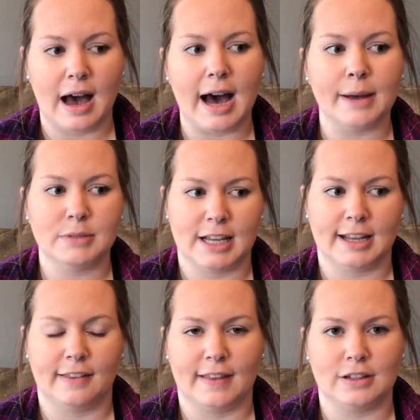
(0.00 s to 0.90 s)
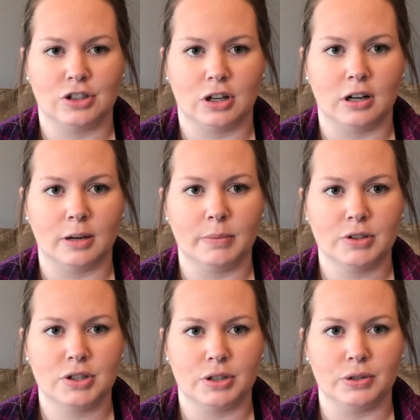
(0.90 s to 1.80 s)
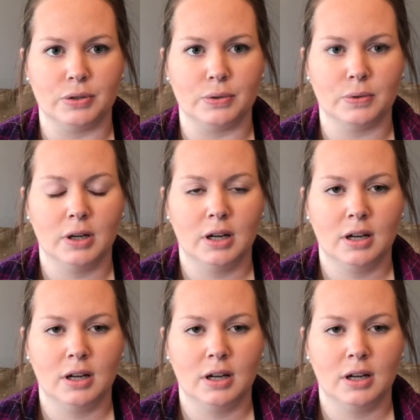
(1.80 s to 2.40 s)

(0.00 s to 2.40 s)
I'm taking that job to